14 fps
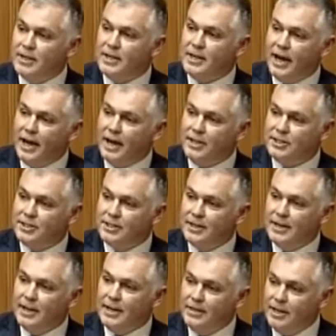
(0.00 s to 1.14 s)
and engage
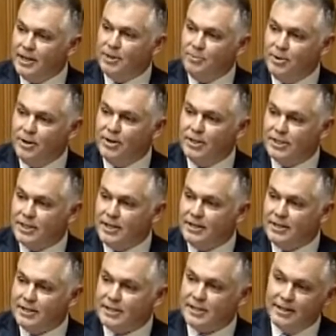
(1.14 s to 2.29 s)
in their community
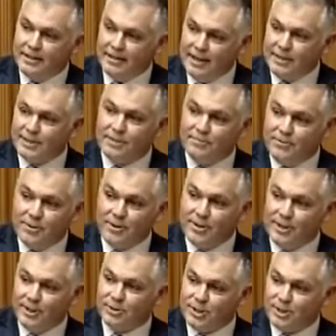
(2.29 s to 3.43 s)
sentence. That's a
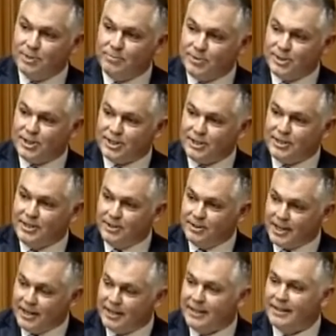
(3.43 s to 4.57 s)
very interesting position that you're
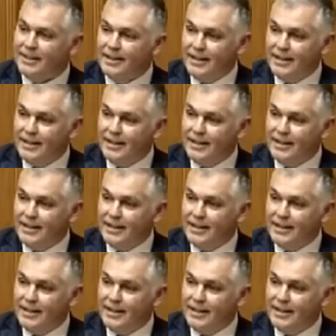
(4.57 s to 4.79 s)
taking.